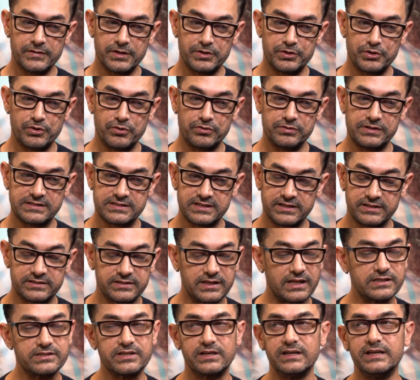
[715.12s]
You know,
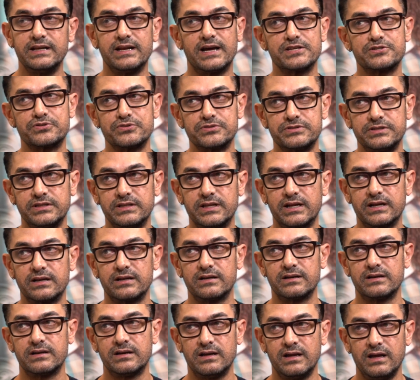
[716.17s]
that's really nice to see that.
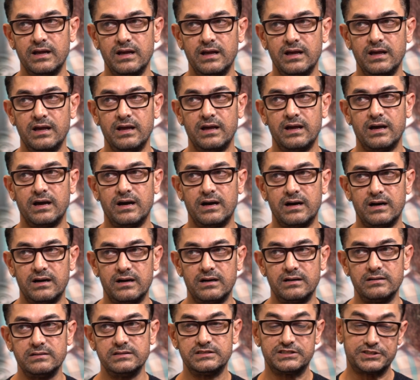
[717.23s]

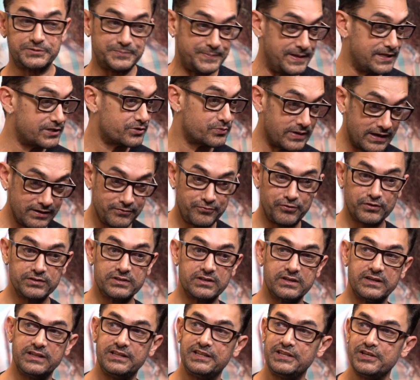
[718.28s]
It speaks well for
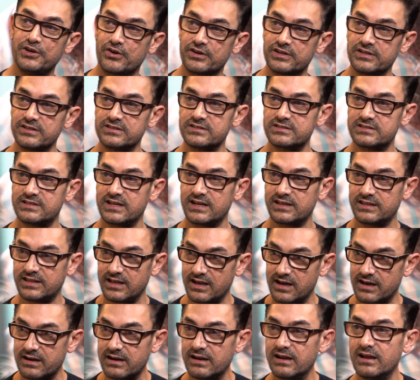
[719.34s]
the Hindi audience that they
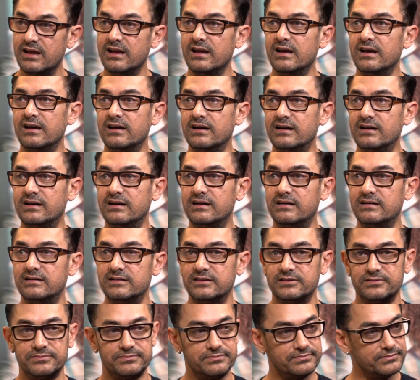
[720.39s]
are,
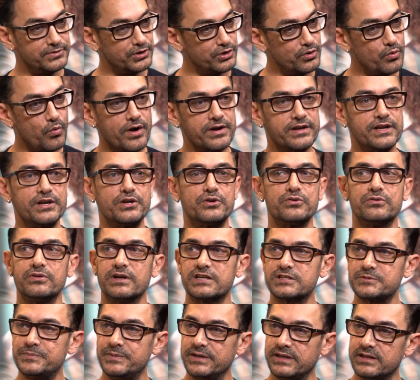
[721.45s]
wanting to
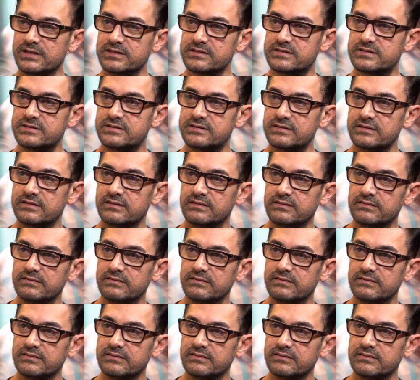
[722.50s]
experience